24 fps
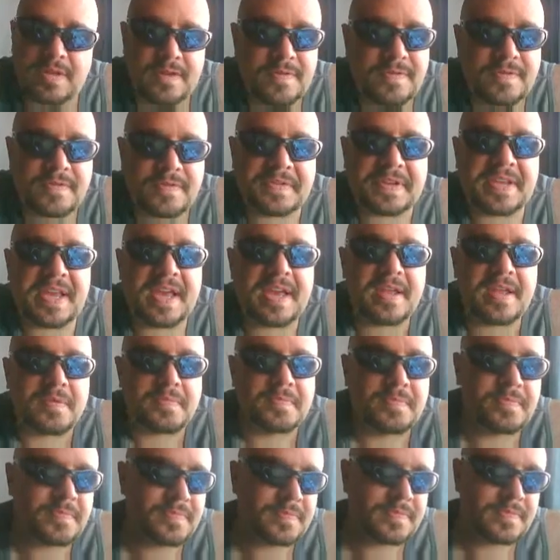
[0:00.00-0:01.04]
never forget
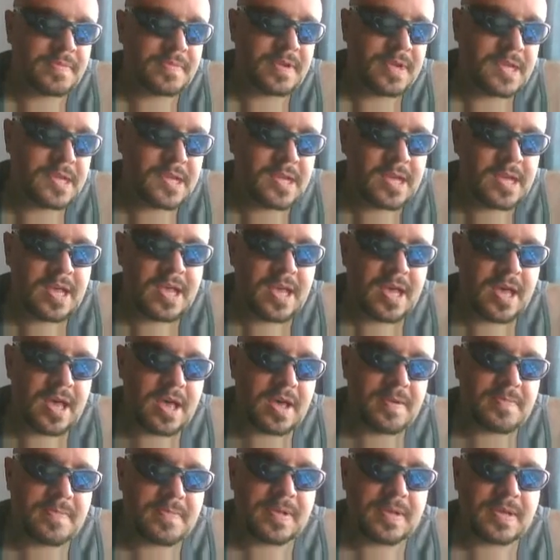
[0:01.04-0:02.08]
him.
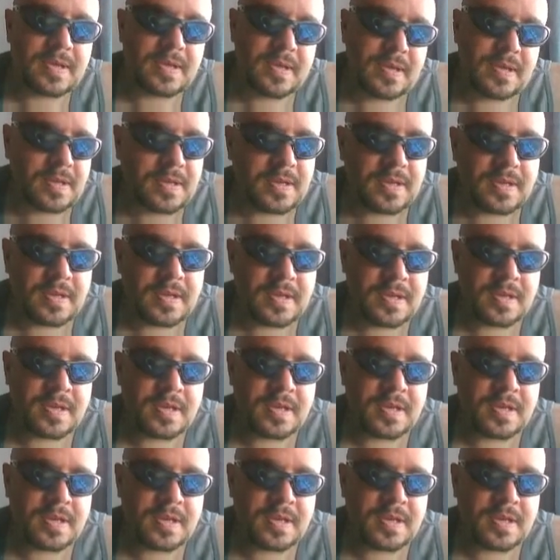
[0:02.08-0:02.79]
I mean,